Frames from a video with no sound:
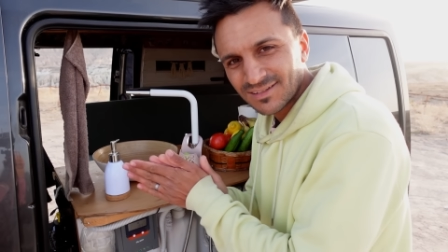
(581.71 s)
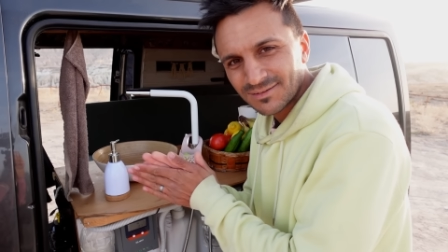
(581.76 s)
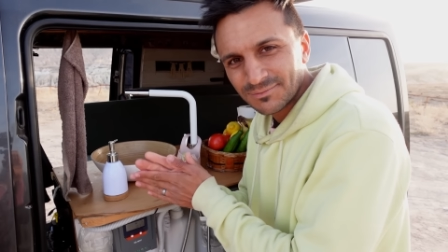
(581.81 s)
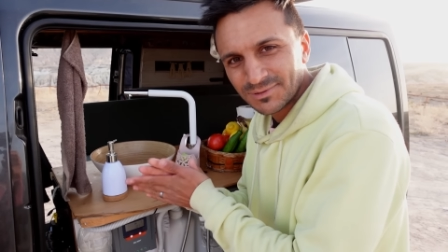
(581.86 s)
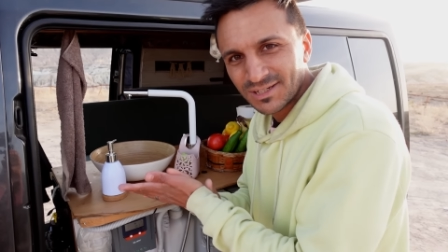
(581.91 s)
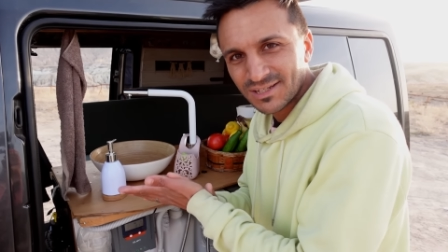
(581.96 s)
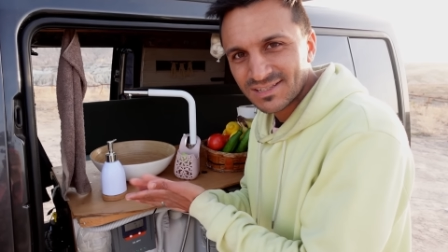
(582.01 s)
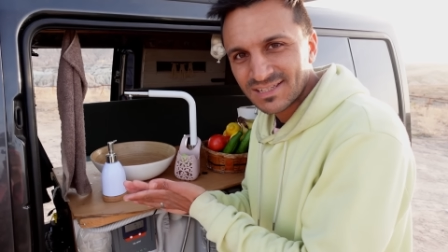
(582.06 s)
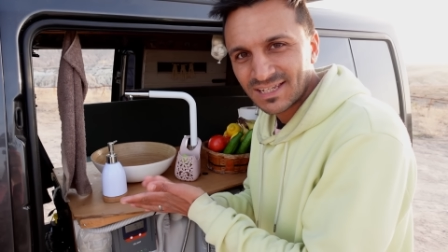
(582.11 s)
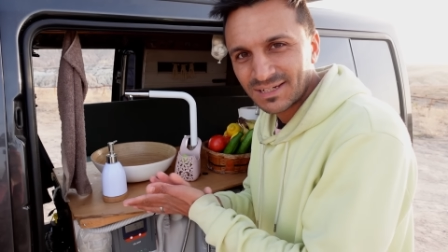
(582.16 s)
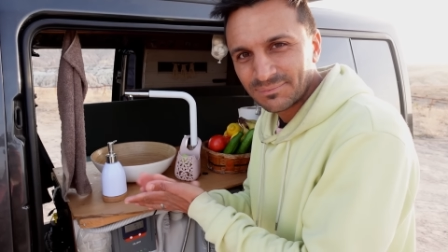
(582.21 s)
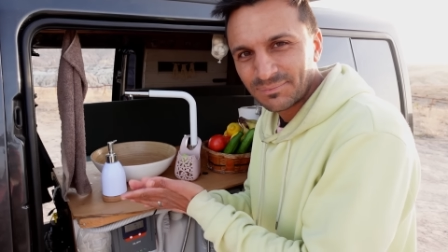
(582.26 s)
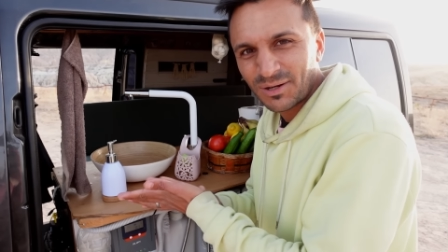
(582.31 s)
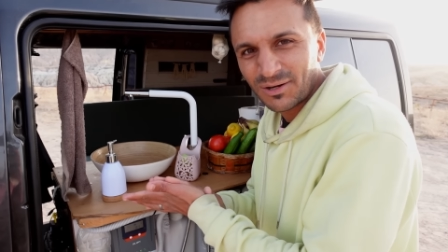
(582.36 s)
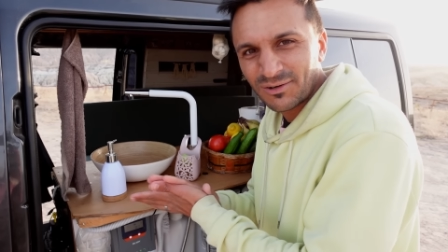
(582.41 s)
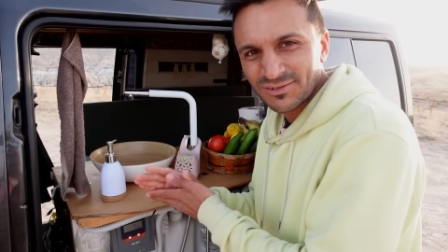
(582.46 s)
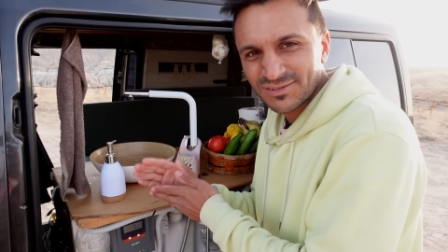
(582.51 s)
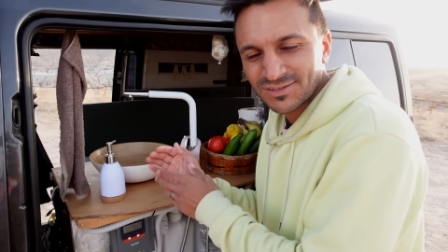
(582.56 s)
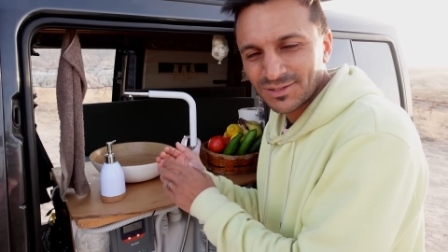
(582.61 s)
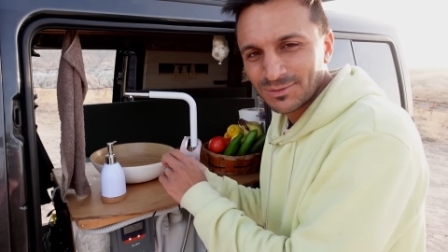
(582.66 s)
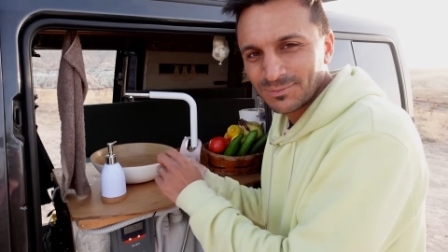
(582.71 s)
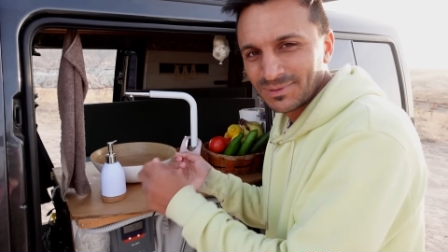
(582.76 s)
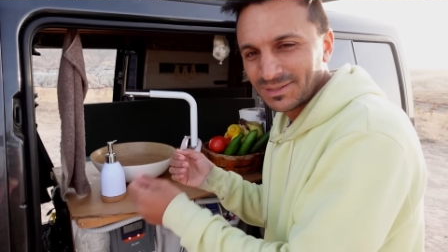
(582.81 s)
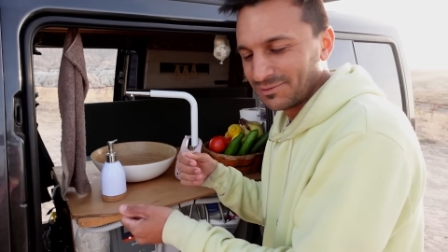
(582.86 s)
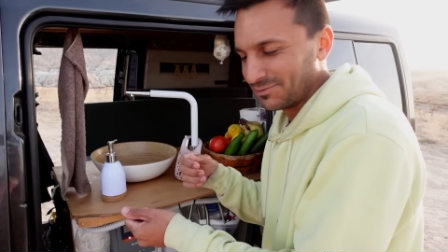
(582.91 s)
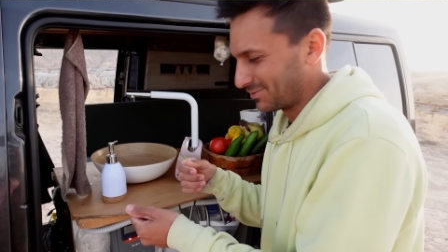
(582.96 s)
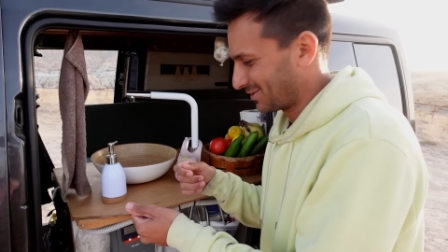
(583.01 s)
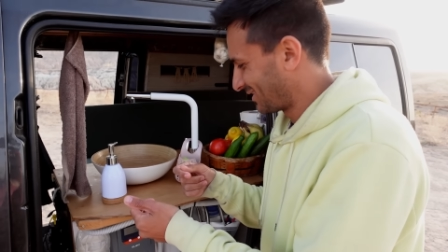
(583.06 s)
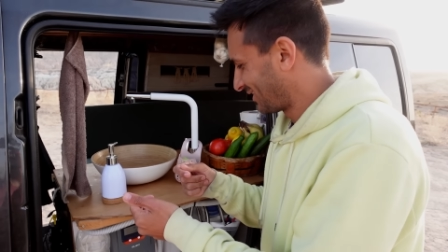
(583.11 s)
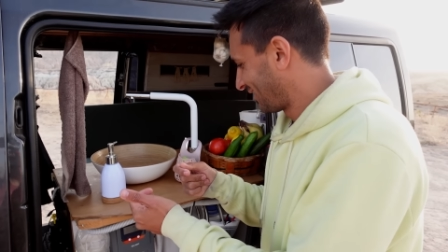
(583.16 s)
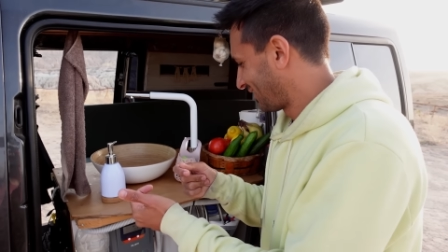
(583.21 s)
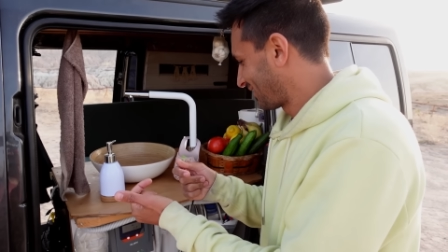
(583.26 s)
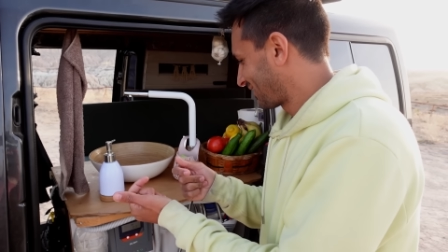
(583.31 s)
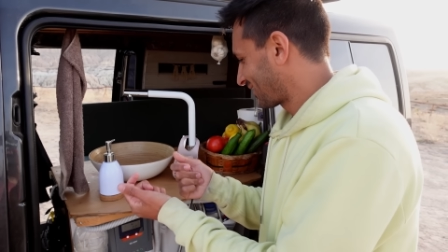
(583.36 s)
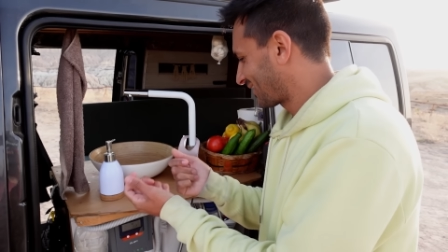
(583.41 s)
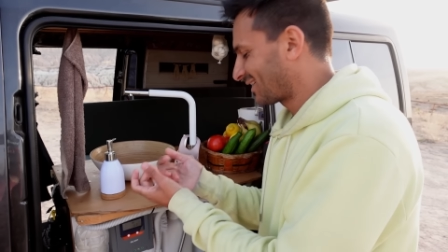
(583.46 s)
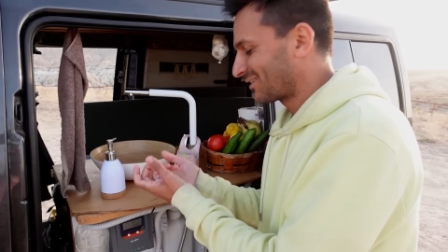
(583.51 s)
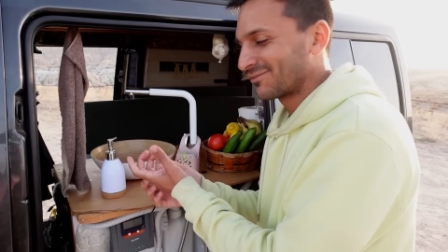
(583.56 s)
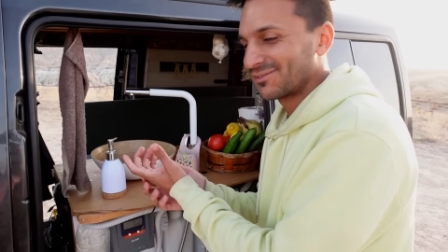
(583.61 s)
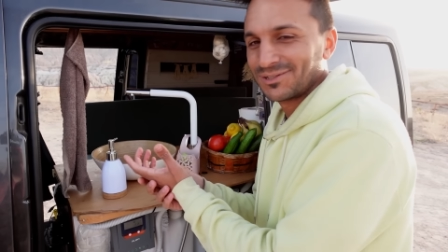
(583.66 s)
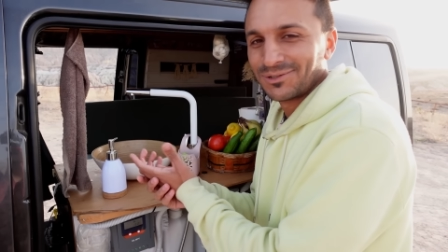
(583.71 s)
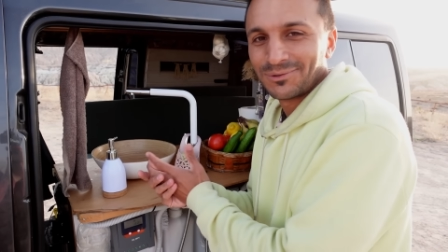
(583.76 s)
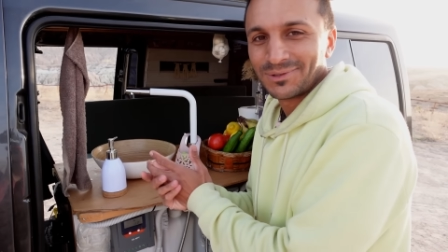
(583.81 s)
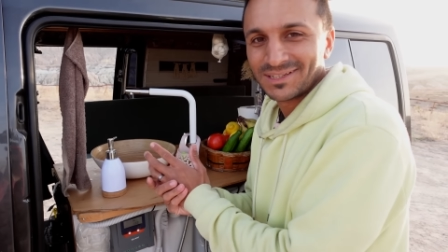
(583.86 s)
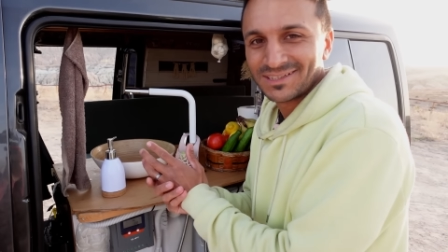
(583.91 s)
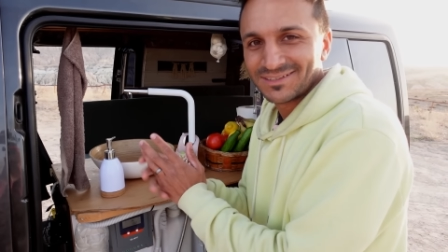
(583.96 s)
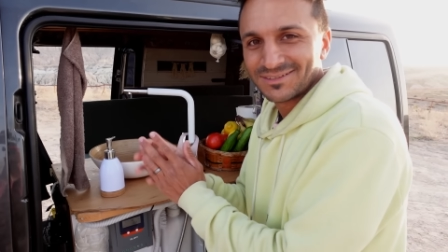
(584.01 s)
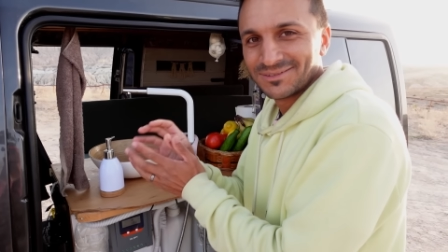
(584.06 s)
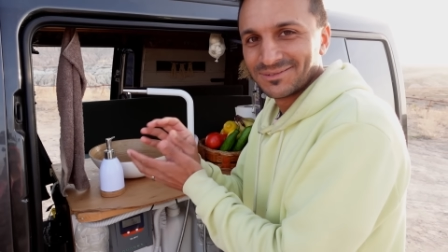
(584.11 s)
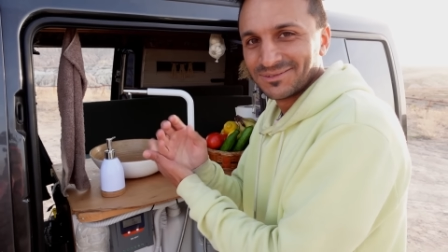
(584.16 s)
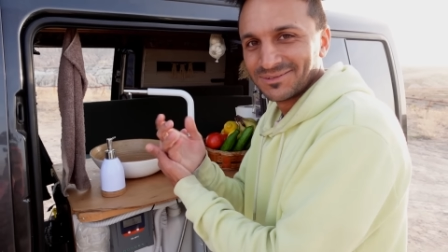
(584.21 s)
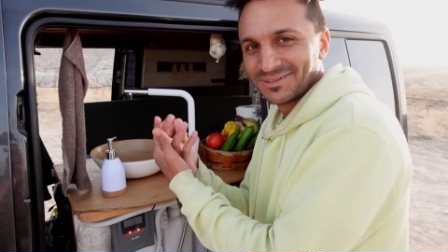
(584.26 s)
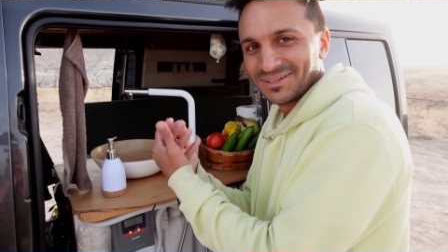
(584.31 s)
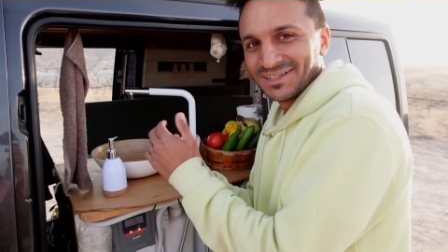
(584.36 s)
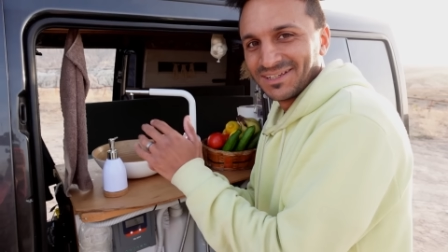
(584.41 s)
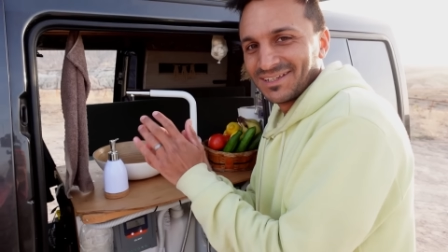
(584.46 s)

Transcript: time we just had a bar of soap and it was kind of annoying to